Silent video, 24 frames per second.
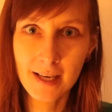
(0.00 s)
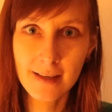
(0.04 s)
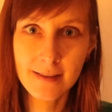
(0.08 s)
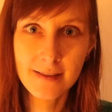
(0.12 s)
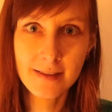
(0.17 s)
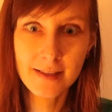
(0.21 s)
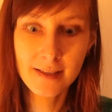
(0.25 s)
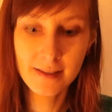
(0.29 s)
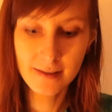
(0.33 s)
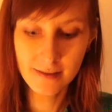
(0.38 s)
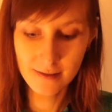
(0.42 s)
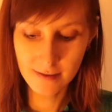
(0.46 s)

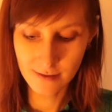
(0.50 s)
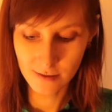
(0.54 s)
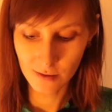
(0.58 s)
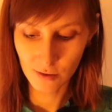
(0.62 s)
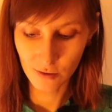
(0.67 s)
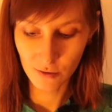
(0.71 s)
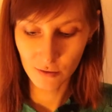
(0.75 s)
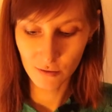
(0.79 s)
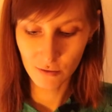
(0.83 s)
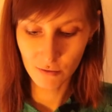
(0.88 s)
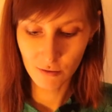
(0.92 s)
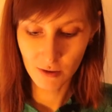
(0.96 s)
cotton,
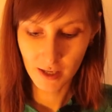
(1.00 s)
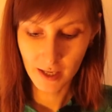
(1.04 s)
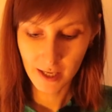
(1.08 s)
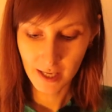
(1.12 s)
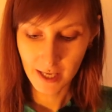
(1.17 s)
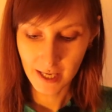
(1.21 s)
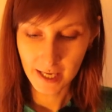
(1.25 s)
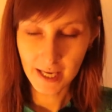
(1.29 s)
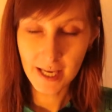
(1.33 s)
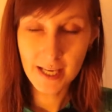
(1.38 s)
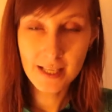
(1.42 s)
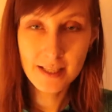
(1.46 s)
so
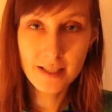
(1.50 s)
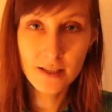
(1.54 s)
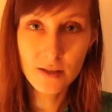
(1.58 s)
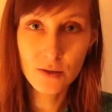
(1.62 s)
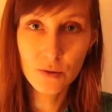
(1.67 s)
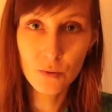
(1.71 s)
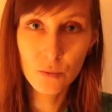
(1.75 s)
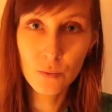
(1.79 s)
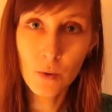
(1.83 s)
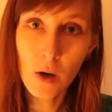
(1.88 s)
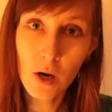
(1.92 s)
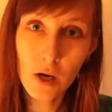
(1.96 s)
easy
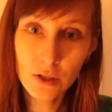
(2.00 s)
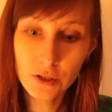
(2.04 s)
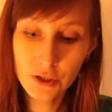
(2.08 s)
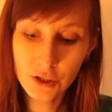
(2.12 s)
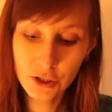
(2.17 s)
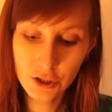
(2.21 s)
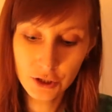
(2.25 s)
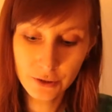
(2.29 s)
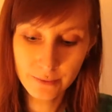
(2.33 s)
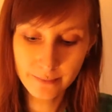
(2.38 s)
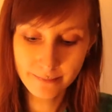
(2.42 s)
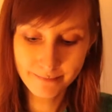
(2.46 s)
to
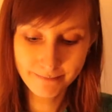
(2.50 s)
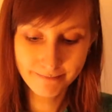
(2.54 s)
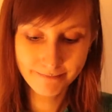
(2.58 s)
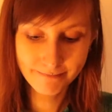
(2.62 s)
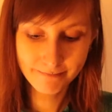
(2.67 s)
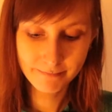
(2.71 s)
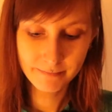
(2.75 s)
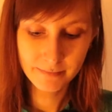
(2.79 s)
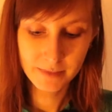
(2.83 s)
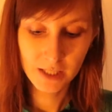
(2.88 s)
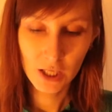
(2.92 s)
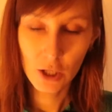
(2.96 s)
wash,
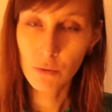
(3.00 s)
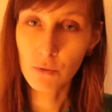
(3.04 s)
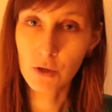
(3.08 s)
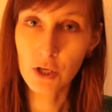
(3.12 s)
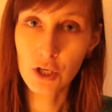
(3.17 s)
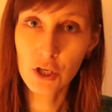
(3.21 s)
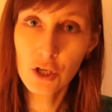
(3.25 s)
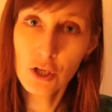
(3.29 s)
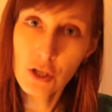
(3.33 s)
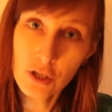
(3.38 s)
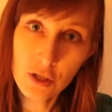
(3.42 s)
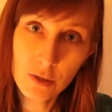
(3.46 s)

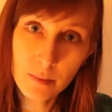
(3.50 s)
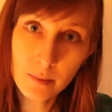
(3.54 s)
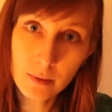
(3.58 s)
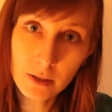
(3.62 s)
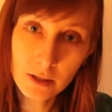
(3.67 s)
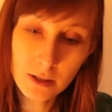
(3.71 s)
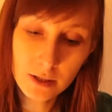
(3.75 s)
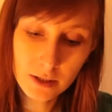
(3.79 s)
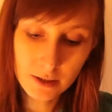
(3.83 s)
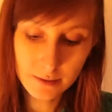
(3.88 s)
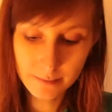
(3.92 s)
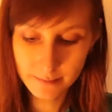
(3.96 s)

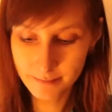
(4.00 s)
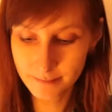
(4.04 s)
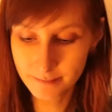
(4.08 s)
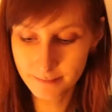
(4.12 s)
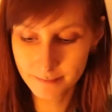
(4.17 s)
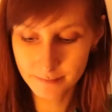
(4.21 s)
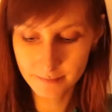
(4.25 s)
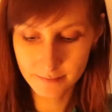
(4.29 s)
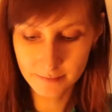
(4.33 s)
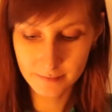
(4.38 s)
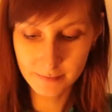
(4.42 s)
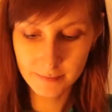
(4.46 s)
reusable,
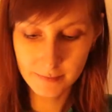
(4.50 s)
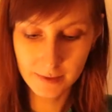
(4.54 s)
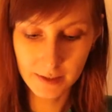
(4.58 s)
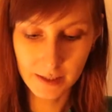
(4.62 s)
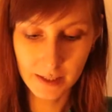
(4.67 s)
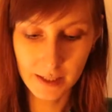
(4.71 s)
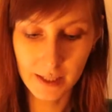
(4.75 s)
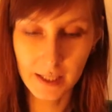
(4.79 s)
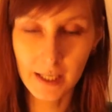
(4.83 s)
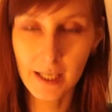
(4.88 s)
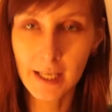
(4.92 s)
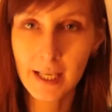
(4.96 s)
and
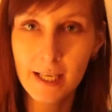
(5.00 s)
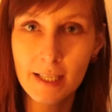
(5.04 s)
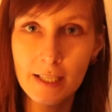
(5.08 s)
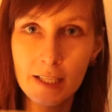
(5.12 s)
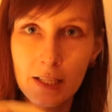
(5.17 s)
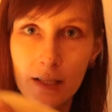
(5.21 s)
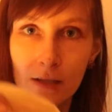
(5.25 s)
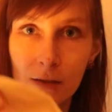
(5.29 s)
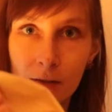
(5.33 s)
it